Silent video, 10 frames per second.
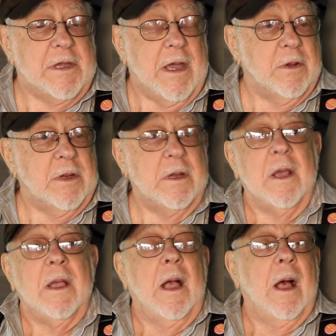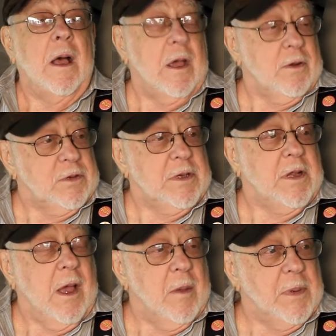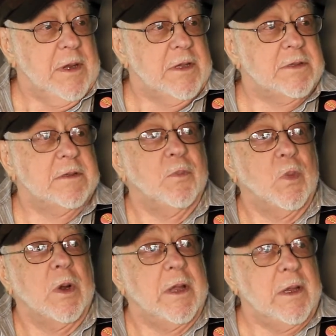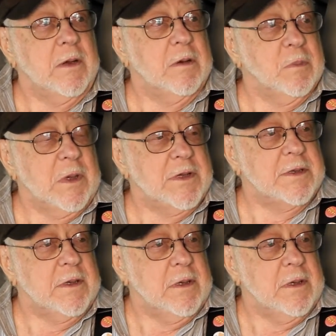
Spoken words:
counted 100 companies working here in Boston.